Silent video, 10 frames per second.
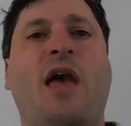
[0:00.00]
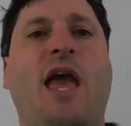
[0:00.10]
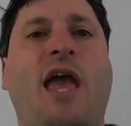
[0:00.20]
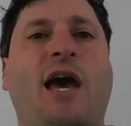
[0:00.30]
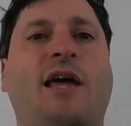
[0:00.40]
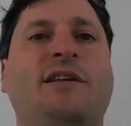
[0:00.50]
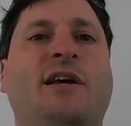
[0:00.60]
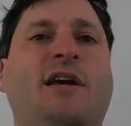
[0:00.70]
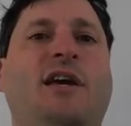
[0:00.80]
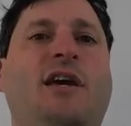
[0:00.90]
and
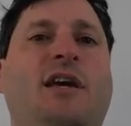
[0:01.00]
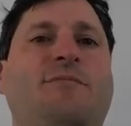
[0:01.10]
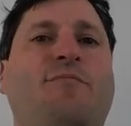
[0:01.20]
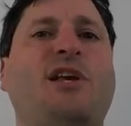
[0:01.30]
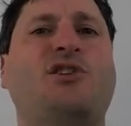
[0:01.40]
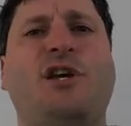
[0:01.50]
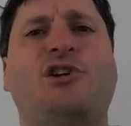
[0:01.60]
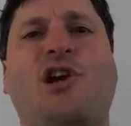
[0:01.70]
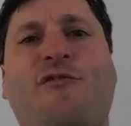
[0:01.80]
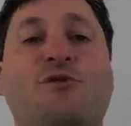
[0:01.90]
it basically
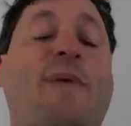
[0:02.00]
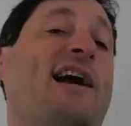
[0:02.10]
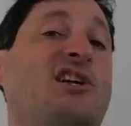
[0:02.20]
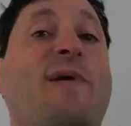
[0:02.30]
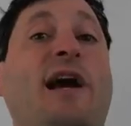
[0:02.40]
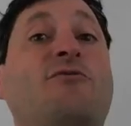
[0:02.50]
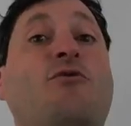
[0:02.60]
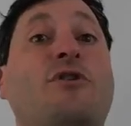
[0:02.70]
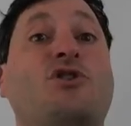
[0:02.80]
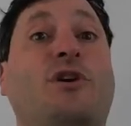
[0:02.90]
shuffles packets back and
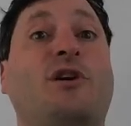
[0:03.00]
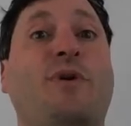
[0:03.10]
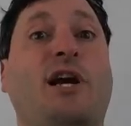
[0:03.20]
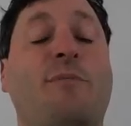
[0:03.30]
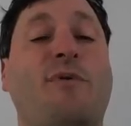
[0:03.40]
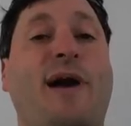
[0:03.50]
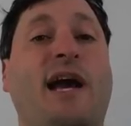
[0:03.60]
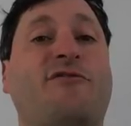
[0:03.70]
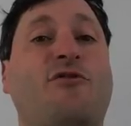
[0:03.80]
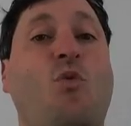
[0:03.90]
forth. So it can pick up a
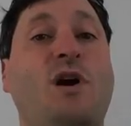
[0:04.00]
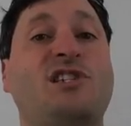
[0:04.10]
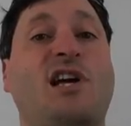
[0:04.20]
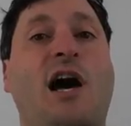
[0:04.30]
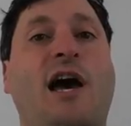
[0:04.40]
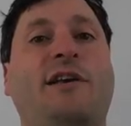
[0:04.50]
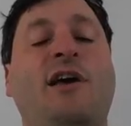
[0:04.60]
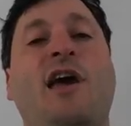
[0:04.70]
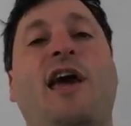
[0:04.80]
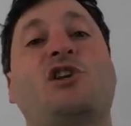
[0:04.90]
packet from one side
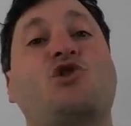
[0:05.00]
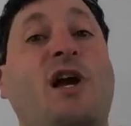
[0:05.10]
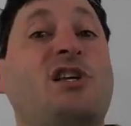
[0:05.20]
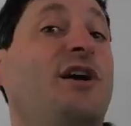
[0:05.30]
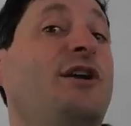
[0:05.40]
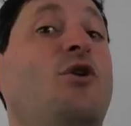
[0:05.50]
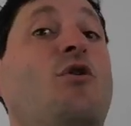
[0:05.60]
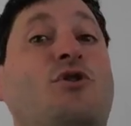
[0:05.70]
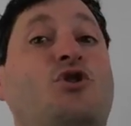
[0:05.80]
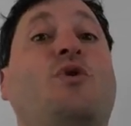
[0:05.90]
and translate it
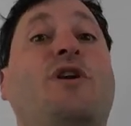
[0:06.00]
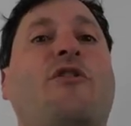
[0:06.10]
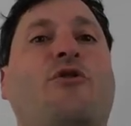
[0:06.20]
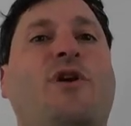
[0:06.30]
over to another